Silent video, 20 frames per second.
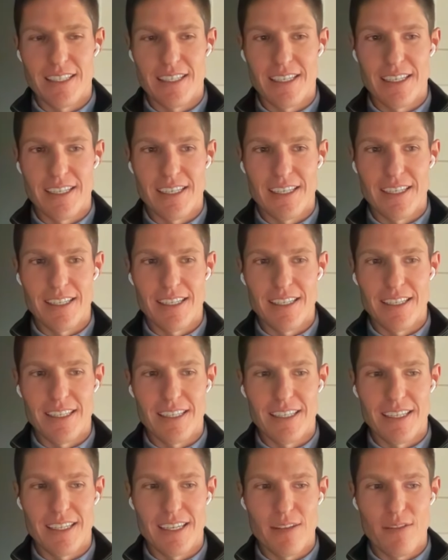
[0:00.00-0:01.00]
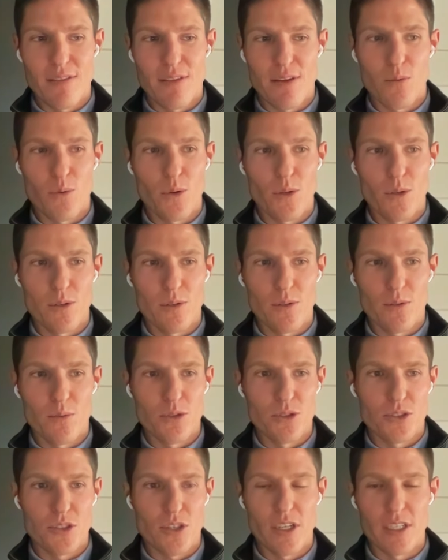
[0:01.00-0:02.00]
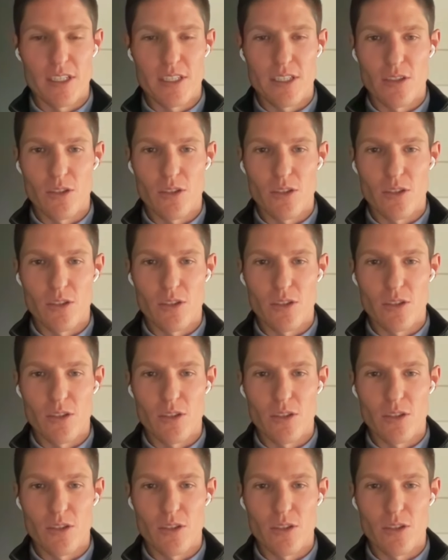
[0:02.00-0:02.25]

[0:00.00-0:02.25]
I think we're starting